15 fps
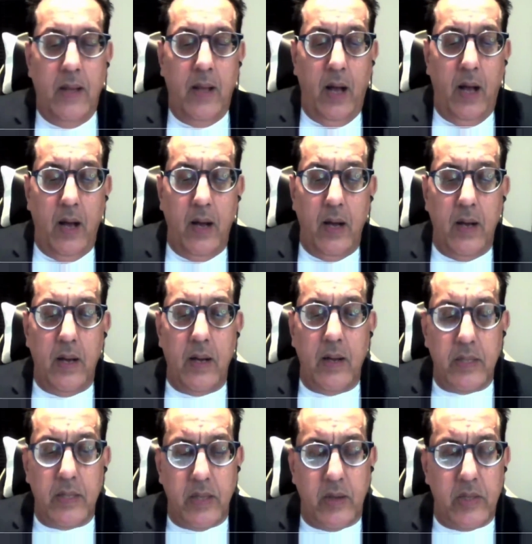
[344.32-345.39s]
Uh,
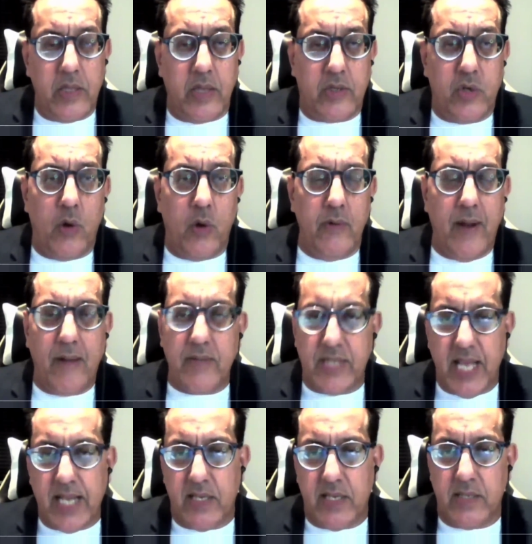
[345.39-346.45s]
the talk around
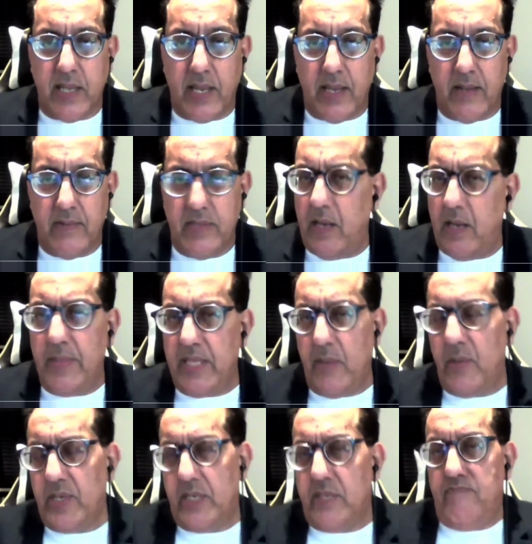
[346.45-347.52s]
sentencing, I mean, they
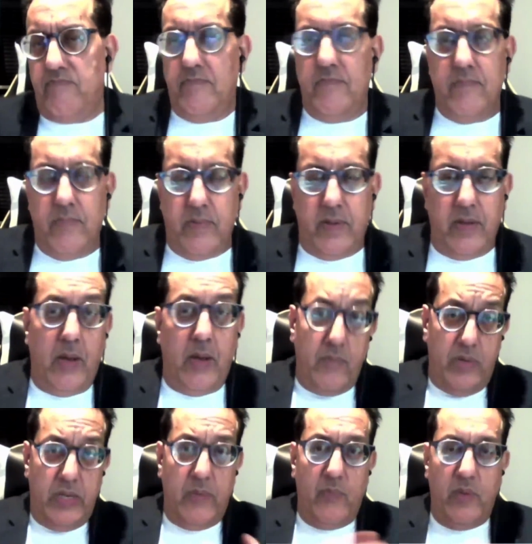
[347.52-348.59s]
want to, um,
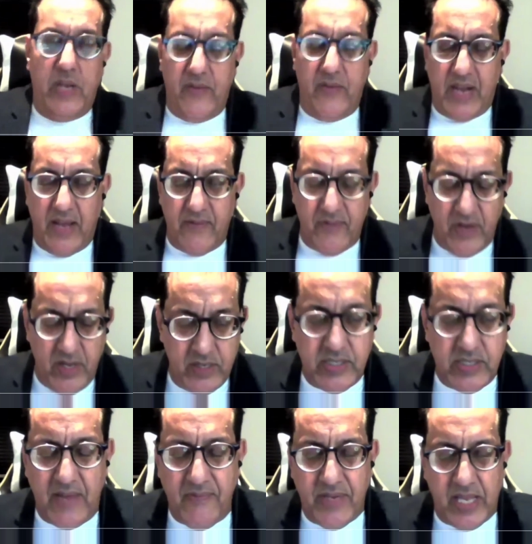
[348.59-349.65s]
we even have a
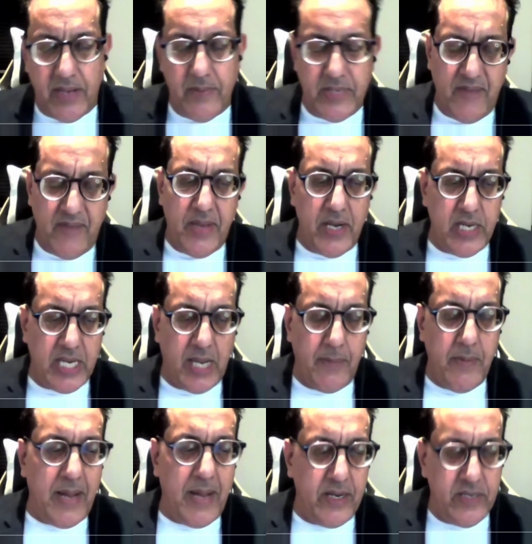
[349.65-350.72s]
death, death penalty coming
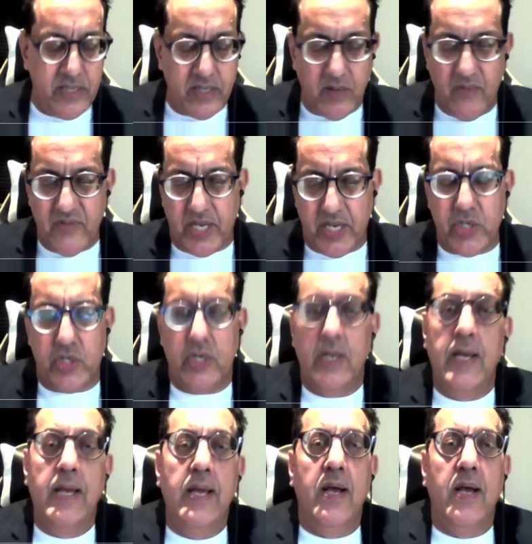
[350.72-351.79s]
back into the
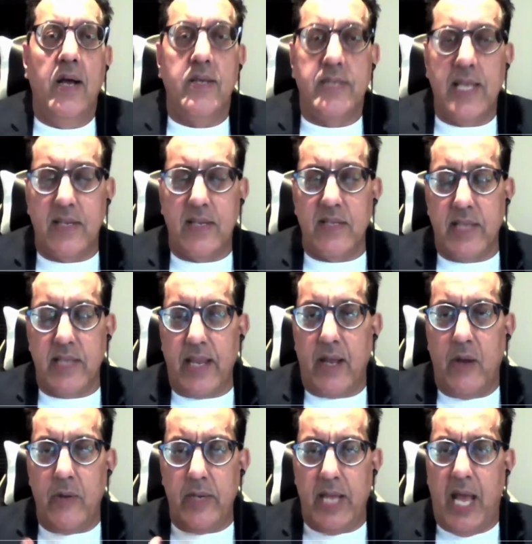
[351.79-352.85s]
conversation. Sentencing
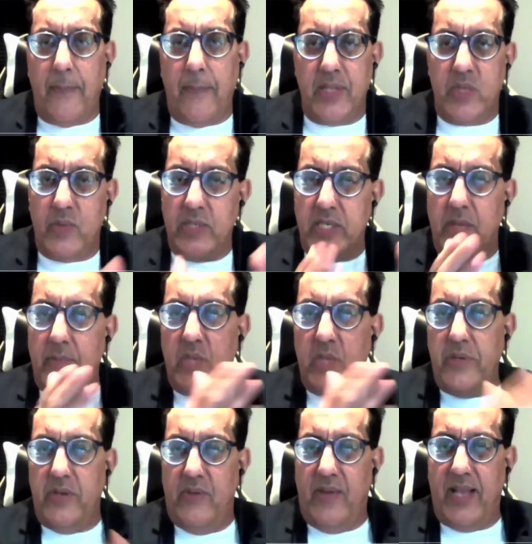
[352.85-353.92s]
only happens when somebody's
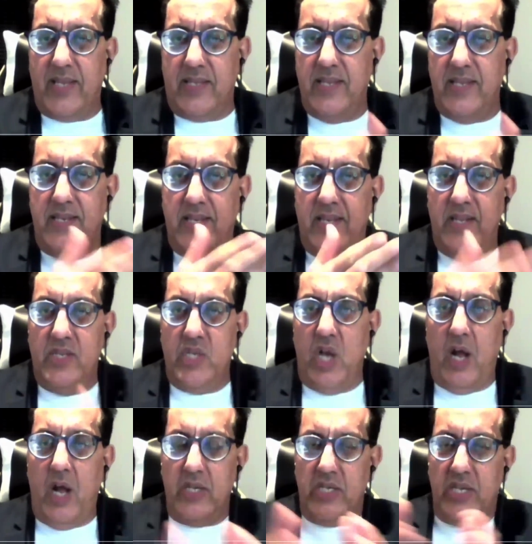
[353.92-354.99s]
been arrested,
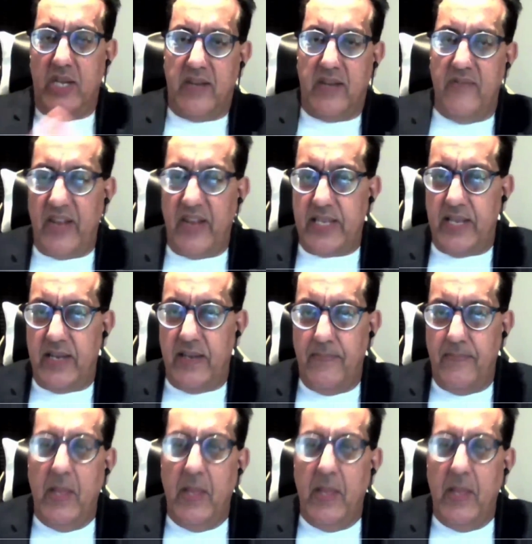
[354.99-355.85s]
charged and convicted.